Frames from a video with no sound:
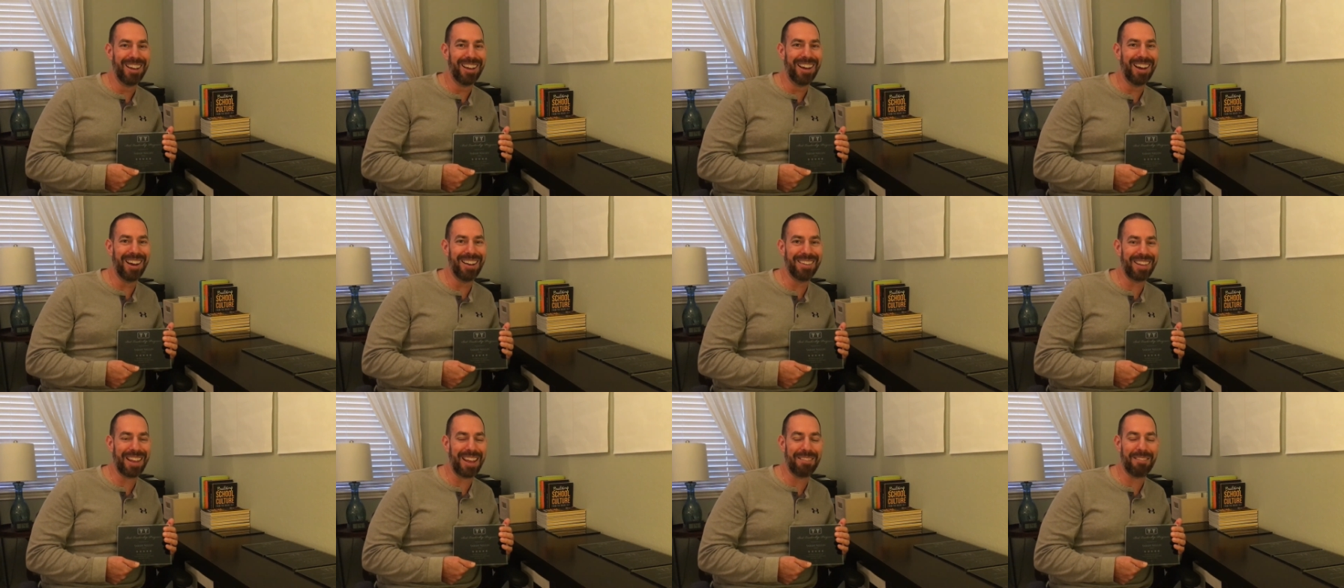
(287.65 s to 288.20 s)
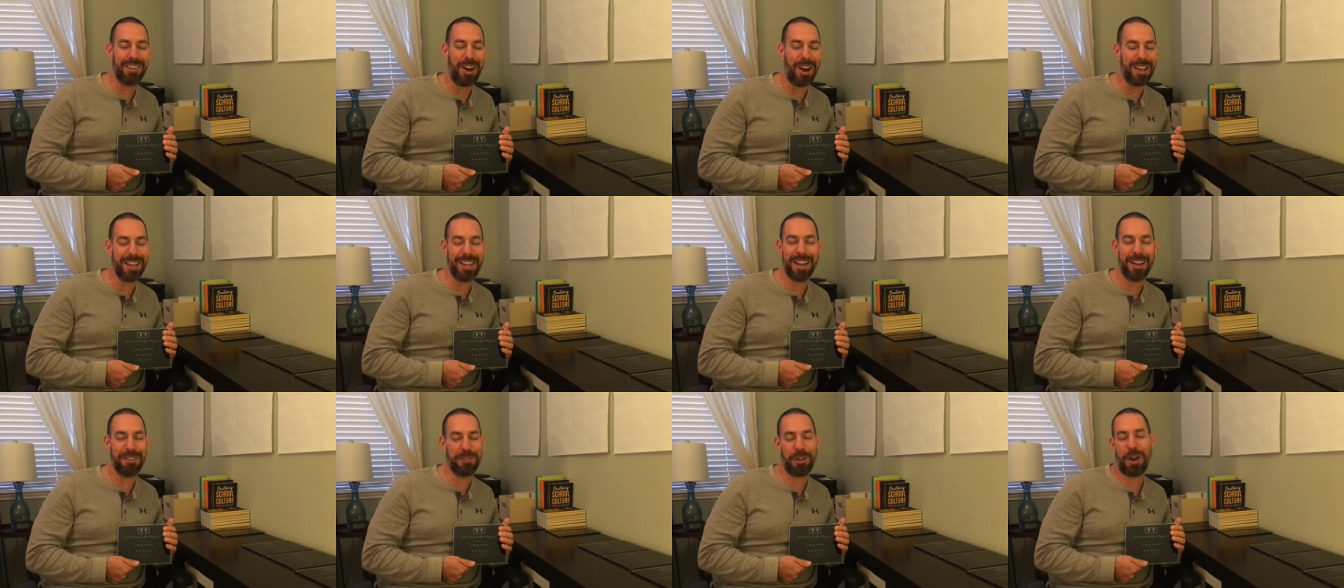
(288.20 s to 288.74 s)
Uh, they gave he
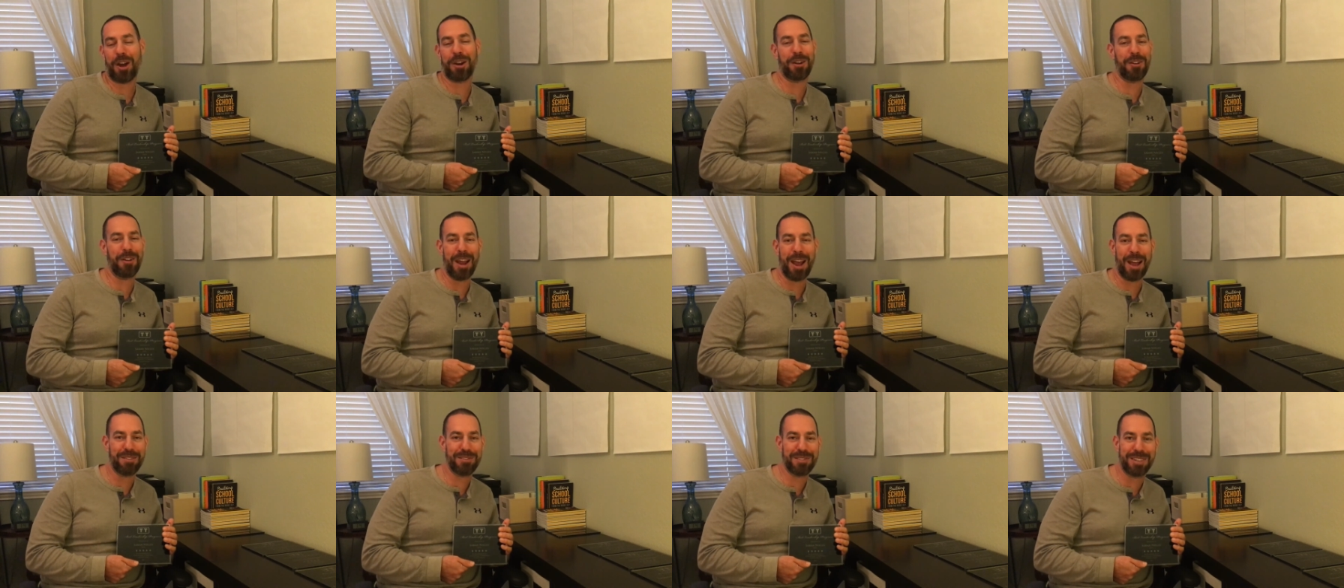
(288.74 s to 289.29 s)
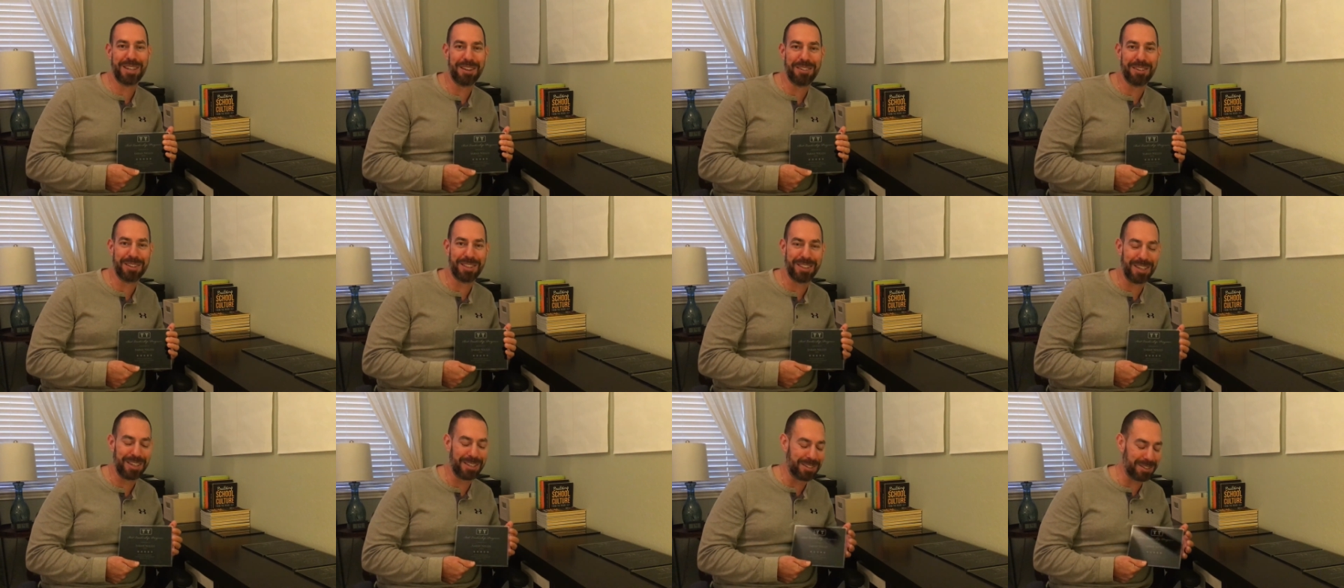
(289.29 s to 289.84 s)
gave autographs and
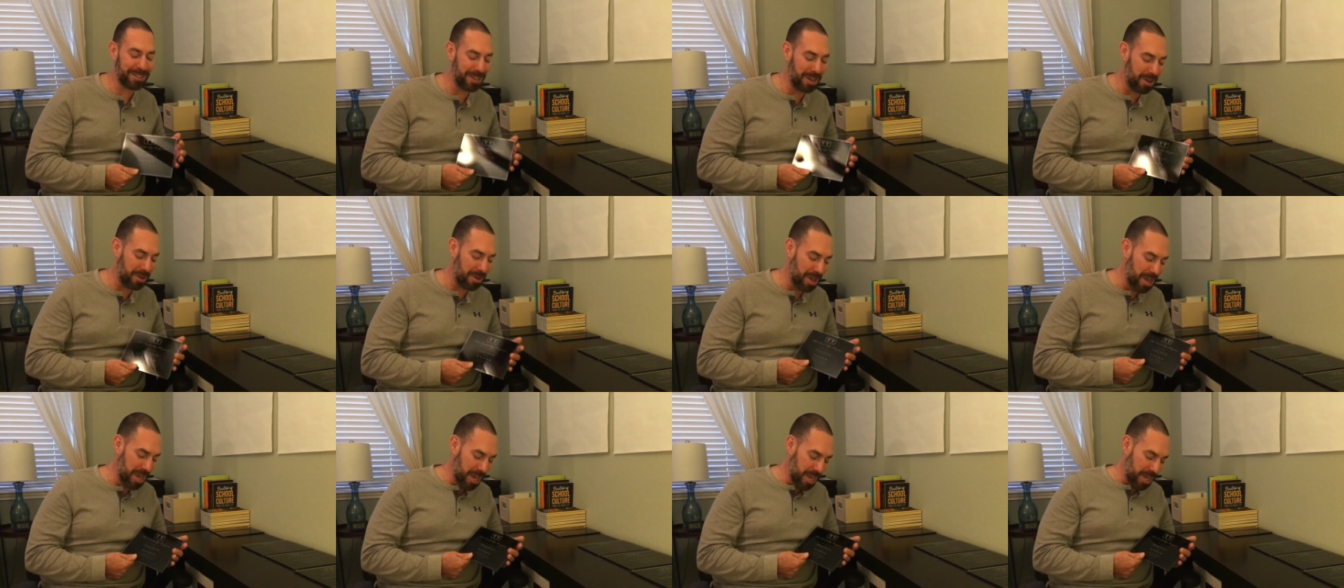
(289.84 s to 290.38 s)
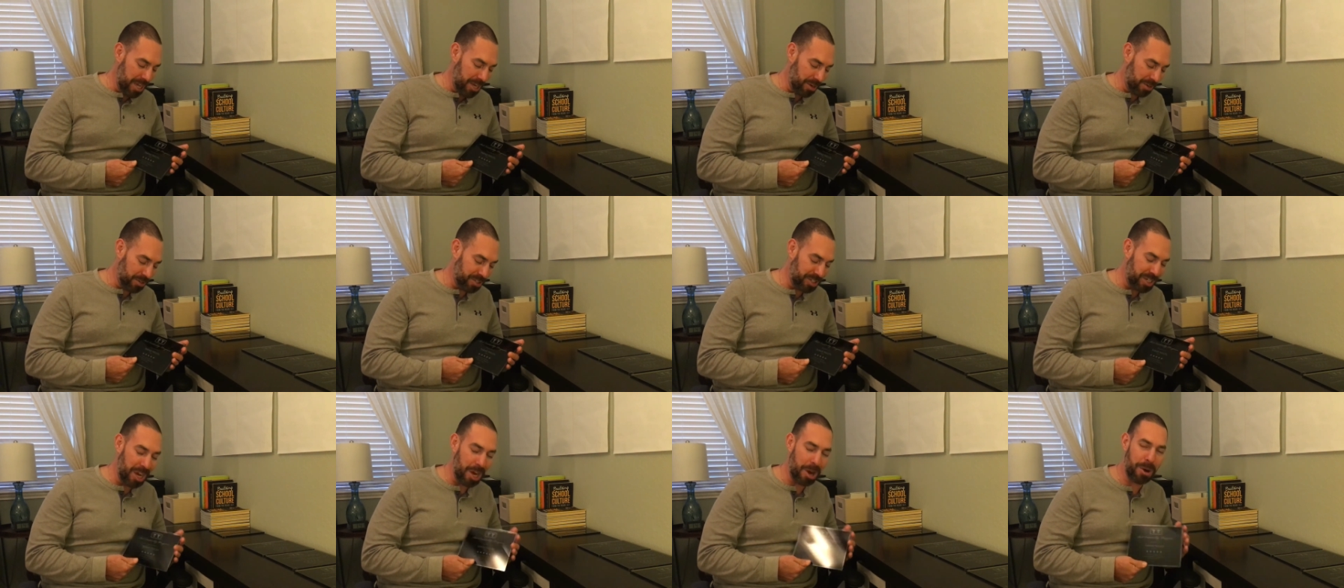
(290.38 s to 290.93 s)
everything. So you know,
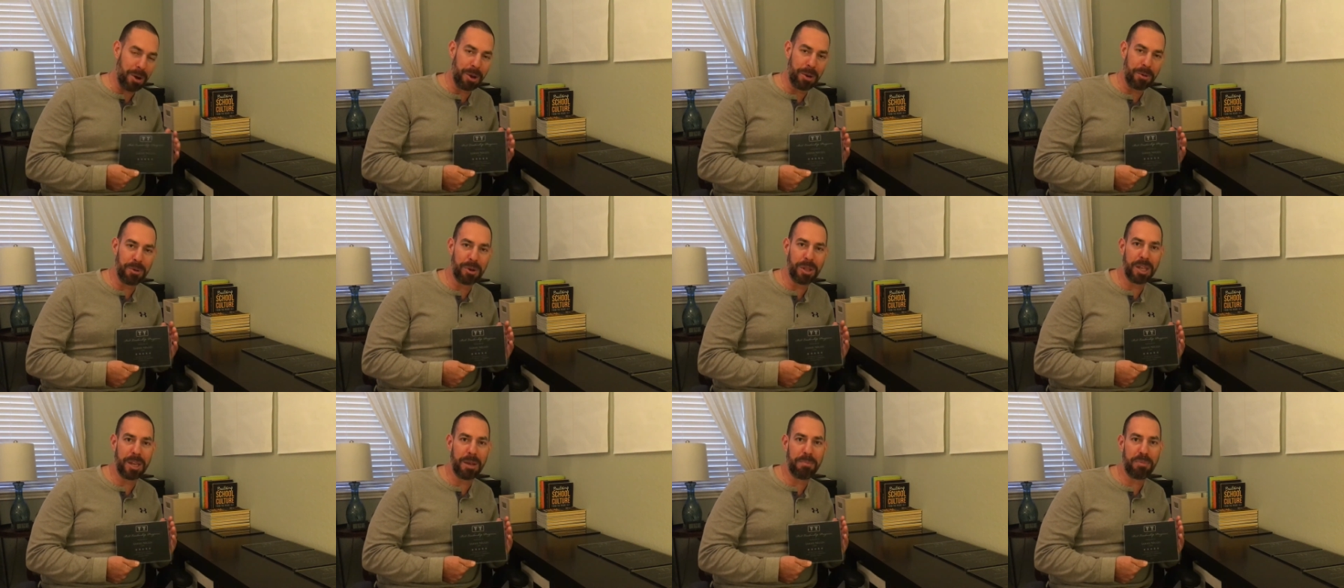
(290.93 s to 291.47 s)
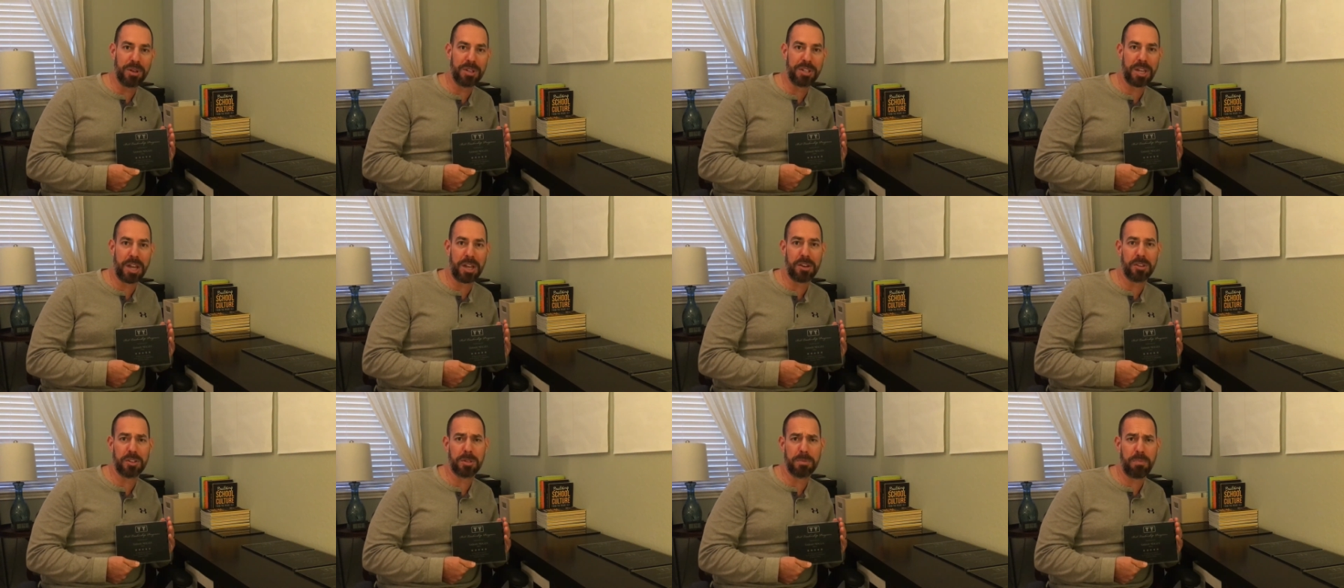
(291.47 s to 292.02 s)
Sarah, we really
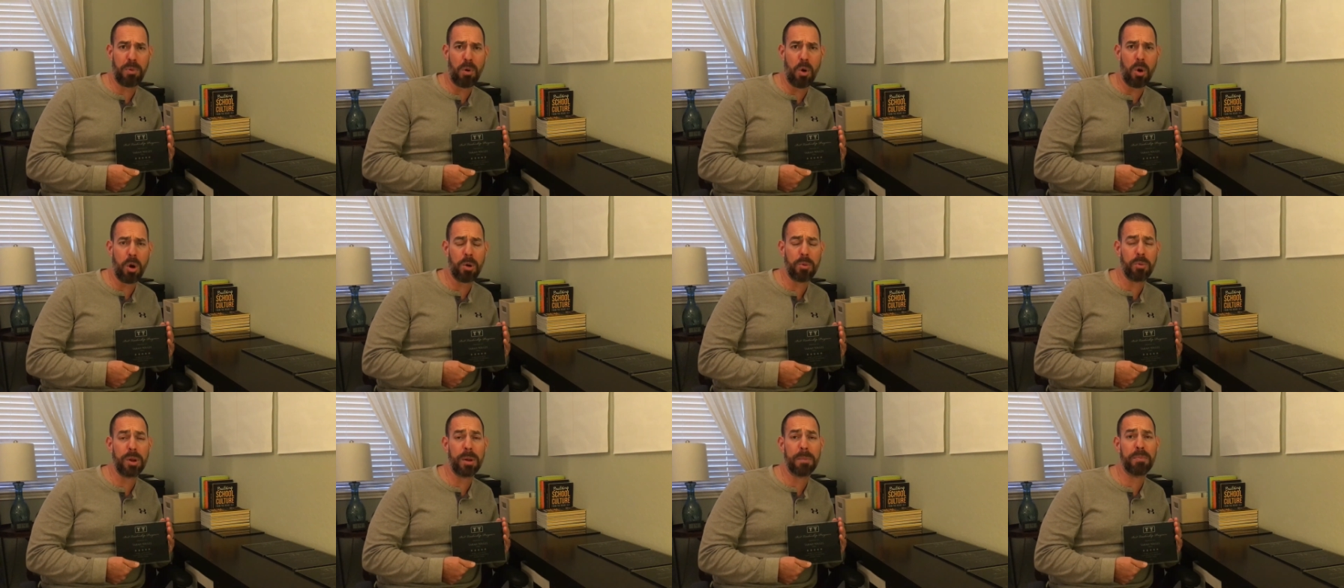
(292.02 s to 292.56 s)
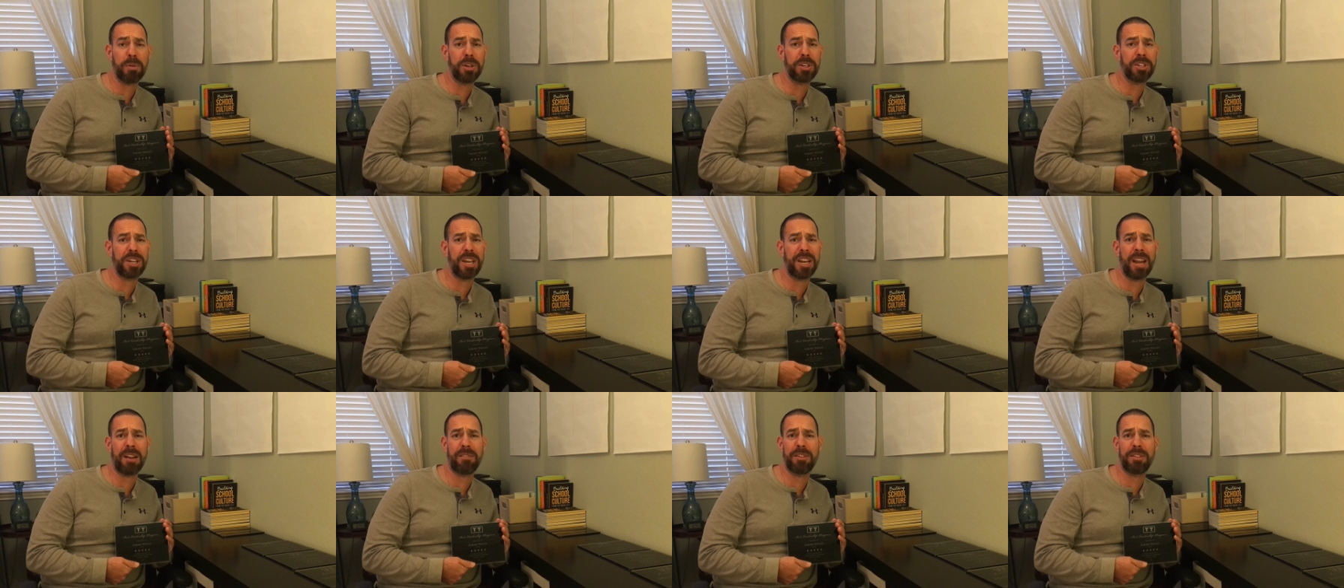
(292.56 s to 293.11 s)
appreciate your support. We
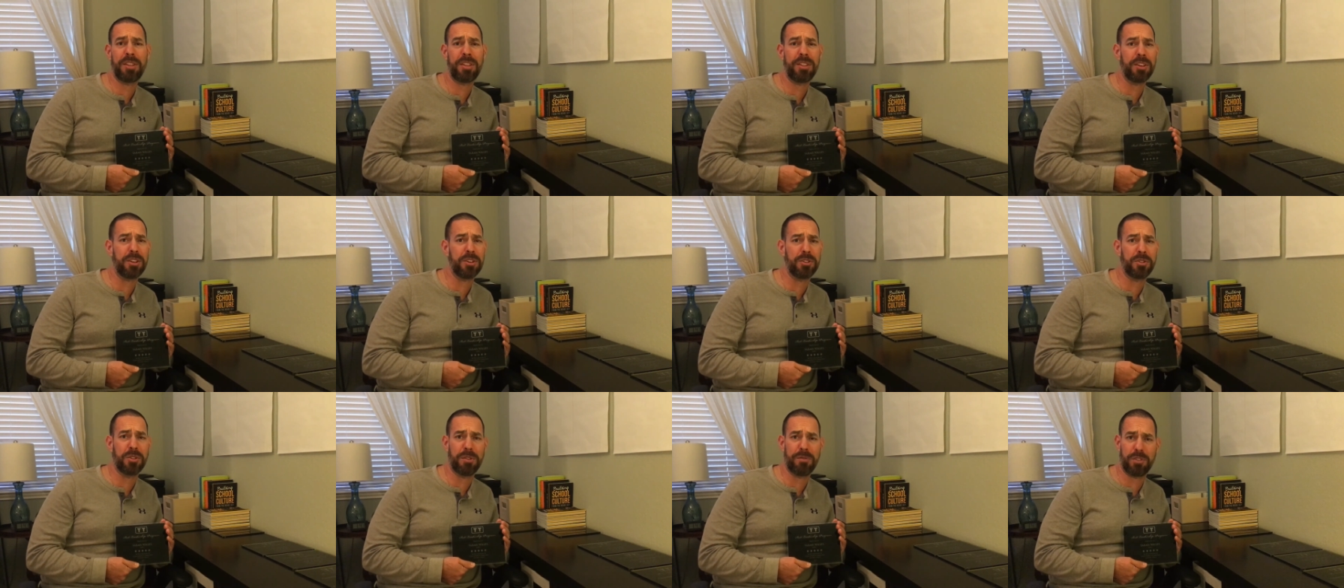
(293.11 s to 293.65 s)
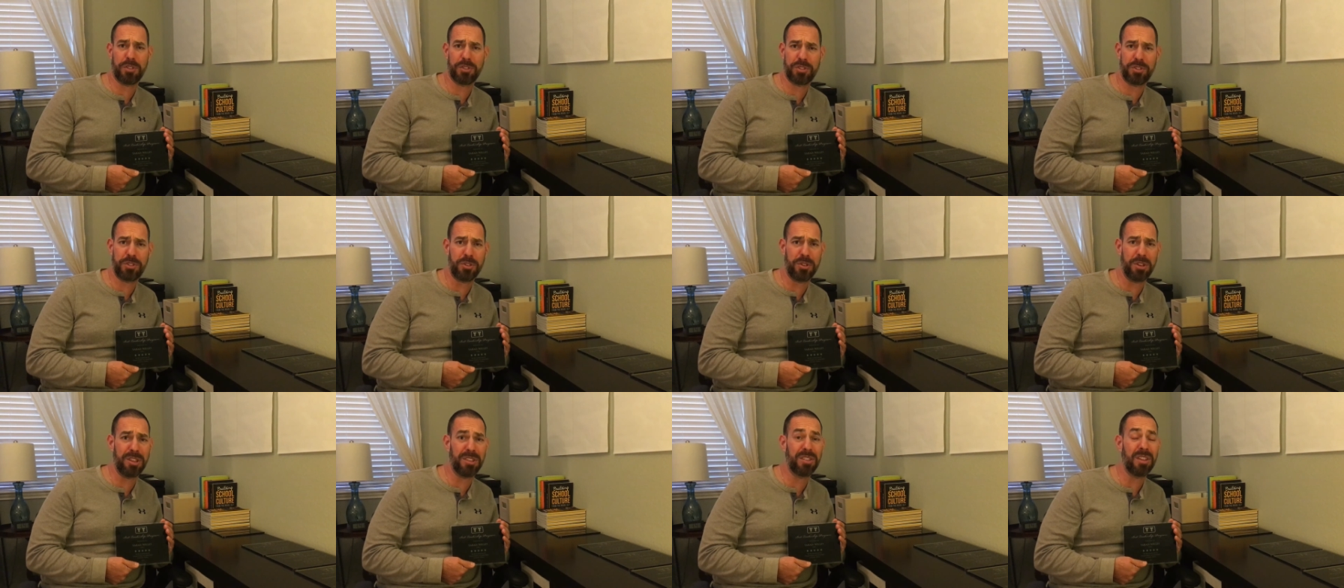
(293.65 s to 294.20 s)
appreciate everything that you're doing for
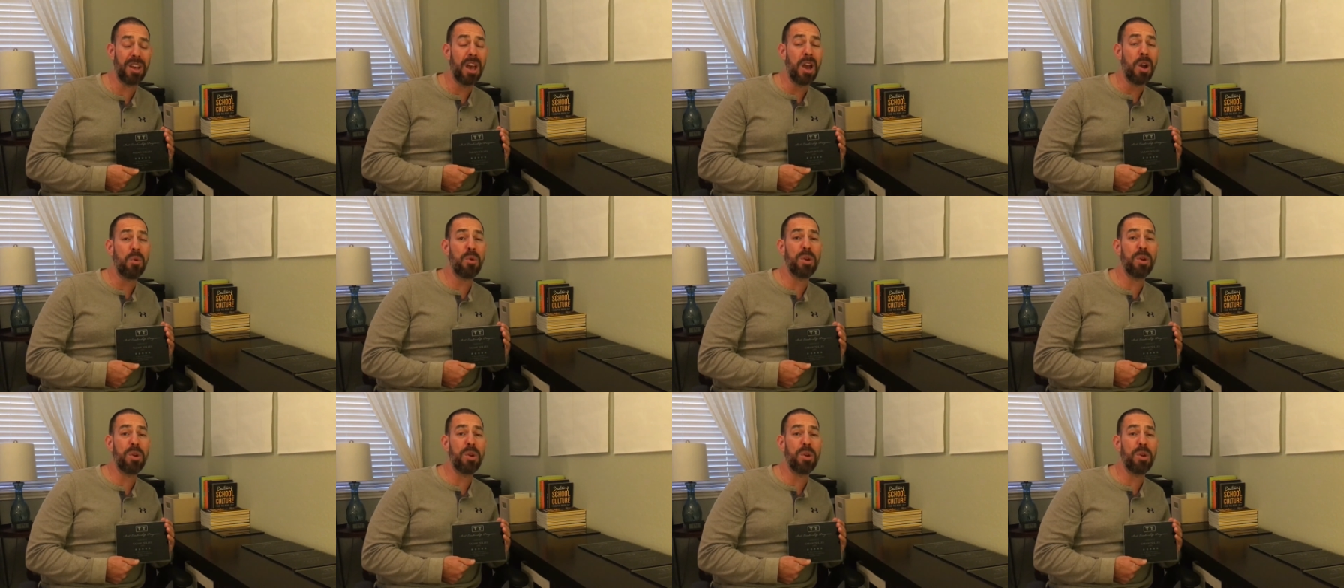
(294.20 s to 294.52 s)
students.